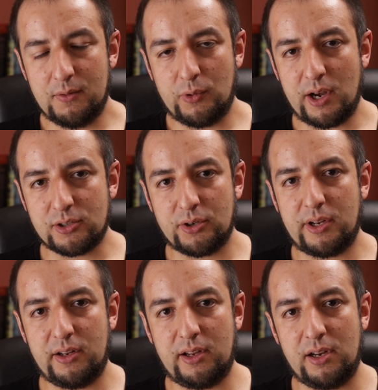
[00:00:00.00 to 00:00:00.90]
We are
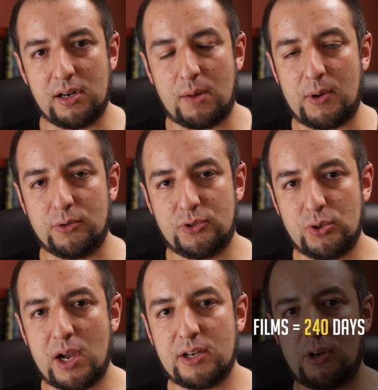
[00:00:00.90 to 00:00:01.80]
talking here about
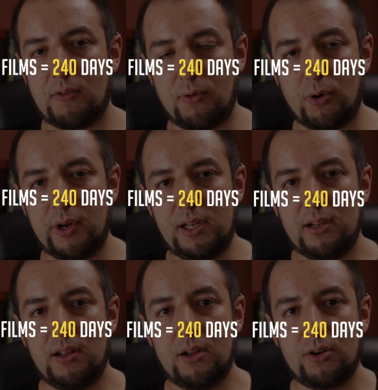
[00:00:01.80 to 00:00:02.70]

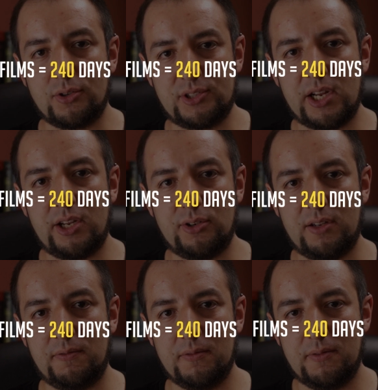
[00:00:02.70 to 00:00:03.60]
240
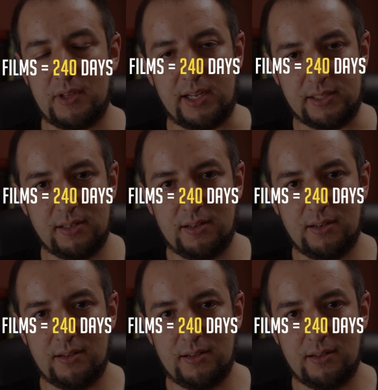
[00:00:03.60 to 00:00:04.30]
consecutive days.